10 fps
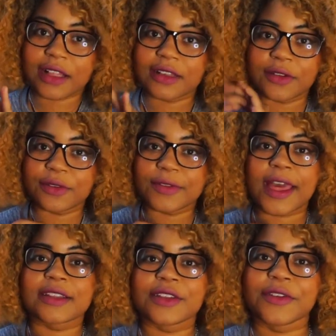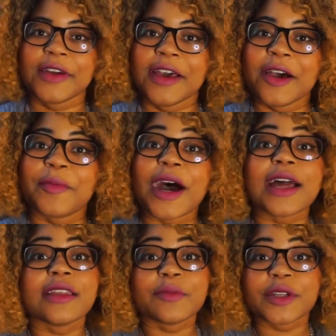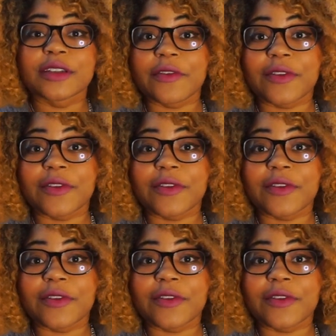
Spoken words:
go through that too. But I didn't put enough